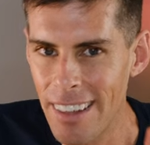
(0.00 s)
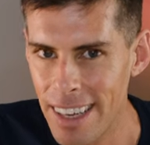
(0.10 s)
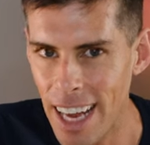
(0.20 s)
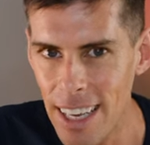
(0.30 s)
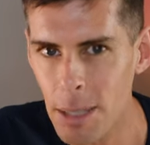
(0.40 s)

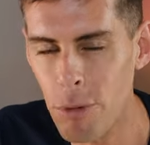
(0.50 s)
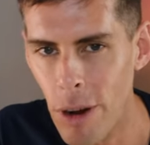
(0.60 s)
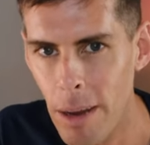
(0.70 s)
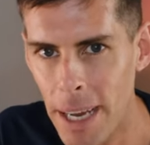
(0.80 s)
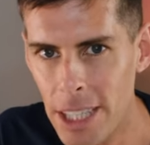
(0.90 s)
the Adidas
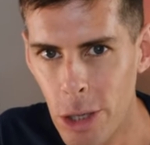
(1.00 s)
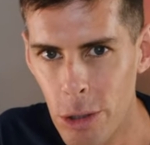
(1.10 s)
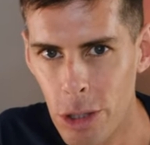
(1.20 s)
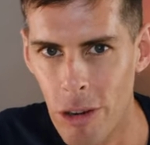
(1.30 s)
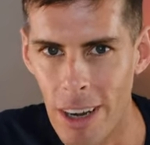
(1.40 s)
Prime
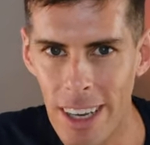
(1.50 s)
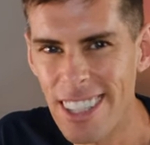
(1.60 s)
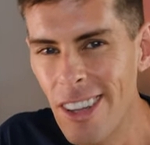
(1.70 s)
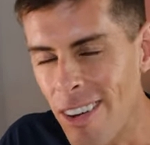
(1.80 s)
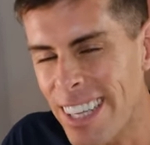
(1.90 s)
X2 Strung,
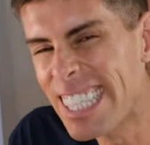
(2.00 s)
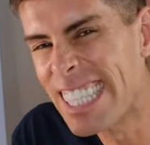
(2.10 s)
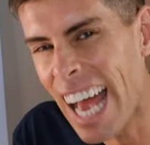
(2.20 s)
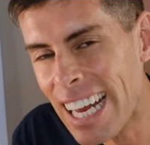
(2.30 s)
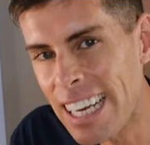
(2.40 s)
not
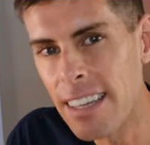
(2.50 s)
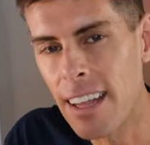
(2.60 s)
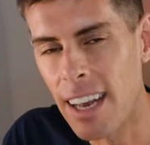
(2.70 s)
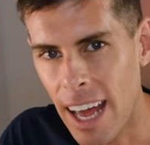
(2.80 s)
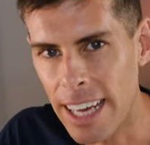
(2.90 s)
exactly
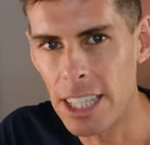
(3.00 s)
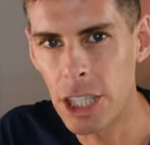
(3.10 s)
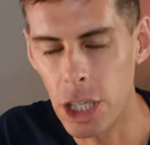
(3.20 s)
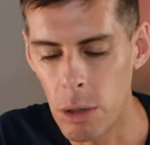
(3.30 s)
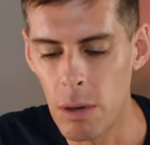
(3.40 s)
the lightest
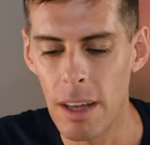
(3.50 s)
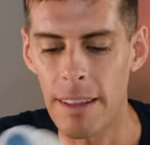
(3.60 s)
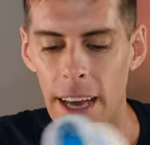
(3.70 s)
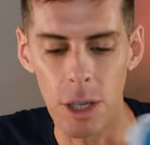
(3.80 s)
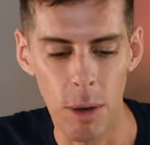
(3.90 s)
shoe
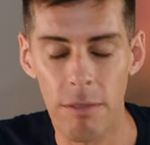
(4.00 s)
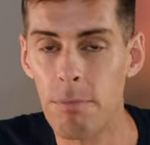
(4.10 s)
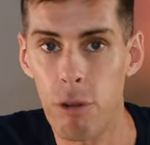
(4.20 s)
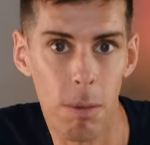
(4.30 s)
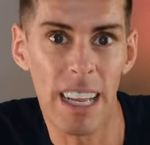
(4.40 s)
that you have
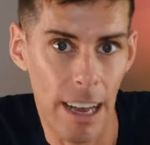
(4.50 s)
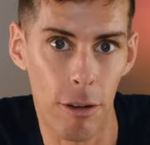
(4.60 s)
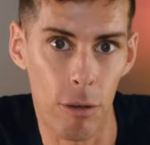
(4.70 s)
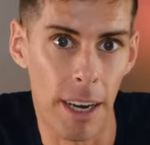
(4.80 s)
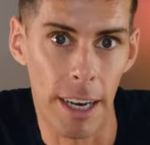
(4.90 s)
probably
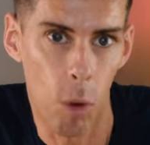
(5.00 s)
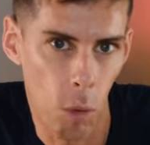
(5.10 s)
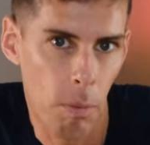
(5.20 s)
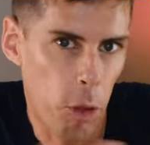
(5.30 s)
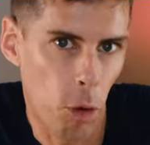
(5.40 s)
ever run in
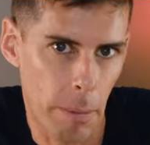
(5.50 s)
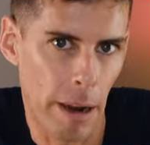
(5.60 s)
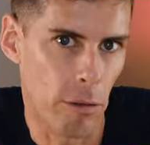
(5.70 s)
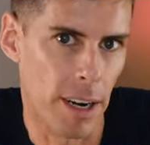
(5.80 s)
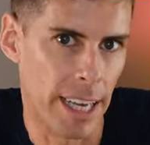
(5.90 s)
or thought
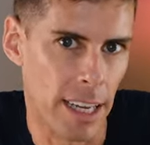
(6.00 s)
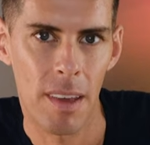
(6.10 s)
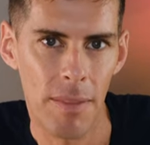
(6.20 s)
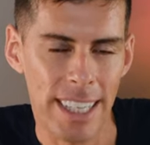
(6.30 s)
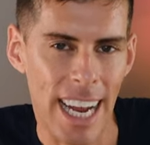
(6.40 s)
about running in.
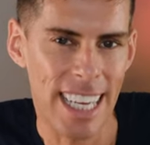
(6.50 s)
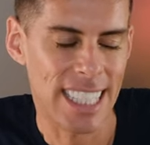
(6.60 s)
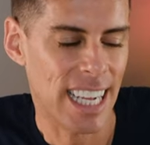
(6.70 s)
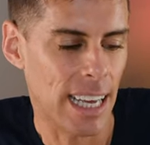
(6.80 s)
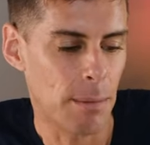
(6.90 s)
In fact,
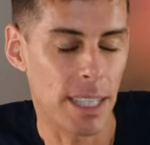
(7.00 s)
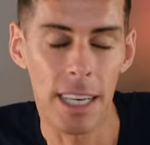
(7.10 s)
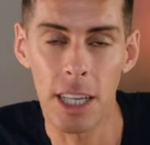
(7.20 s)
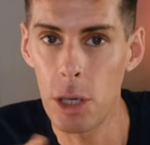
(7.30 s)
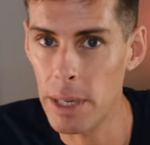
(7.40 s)
Adidas claims that
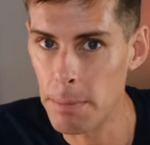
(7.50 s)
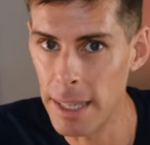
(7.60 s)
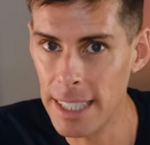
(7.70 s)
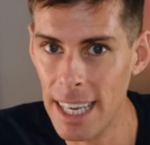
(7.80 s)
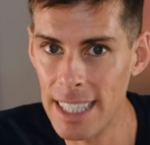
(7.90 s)
in a US
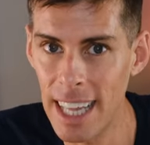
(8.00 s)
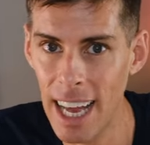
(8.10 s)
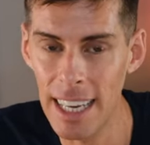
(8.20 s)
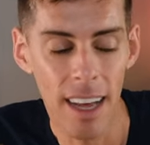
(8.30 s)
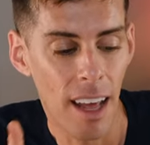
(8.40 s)
men's size
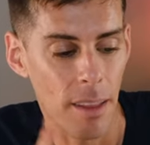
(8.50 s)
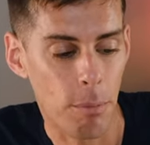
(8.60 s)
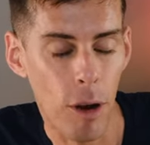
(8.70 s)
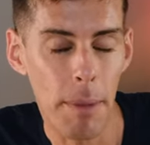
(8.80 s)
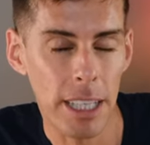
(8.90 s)
9, the
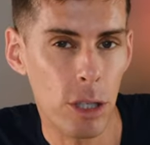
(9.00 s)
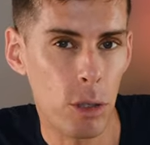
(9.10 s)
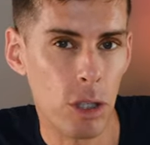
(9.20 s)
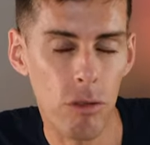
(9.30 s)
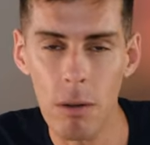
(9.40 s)
Prime
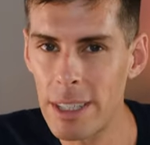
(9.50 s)
X2 Strung